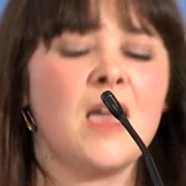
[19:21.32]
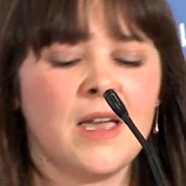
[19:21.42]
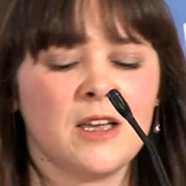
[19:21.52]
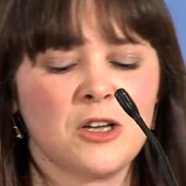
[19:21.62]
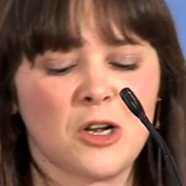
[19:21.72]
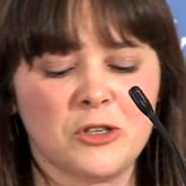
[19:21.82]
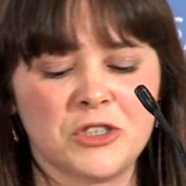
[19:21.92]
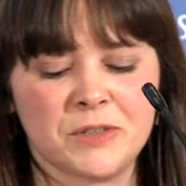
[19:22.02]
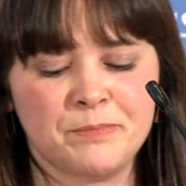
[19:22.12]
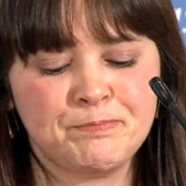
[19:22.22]
In
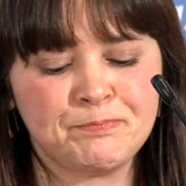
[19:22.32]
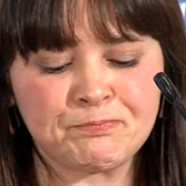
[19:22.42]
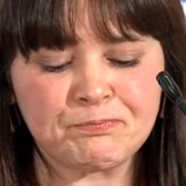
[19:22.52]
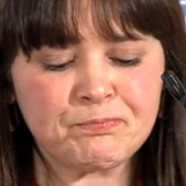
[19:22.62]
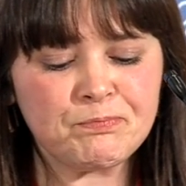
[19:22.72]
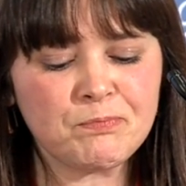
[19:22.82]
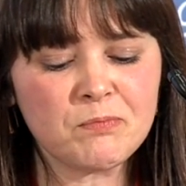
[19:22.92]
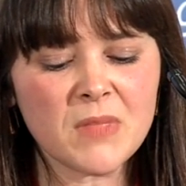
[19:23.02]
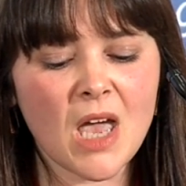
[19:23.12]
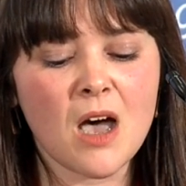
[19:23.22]
conclusion,
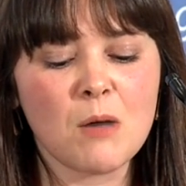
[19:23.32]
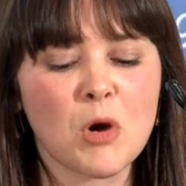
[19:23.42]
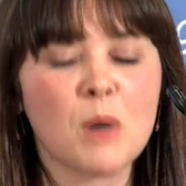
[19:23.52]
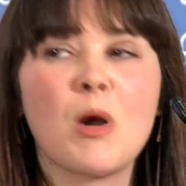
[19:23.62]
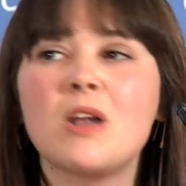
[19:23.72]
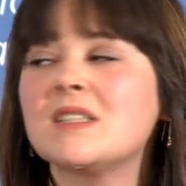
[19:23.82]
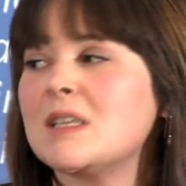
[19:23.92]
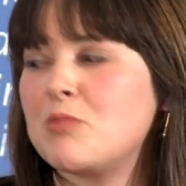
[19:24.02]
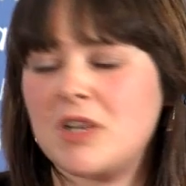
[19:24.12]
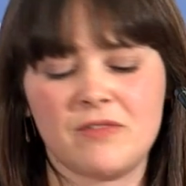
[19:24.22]
um, our
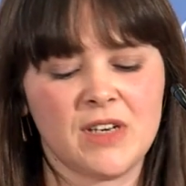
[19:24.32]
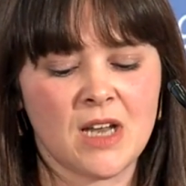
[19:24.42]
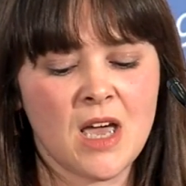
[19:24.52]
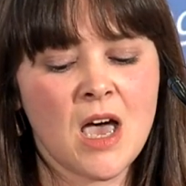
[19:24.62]
policy briefing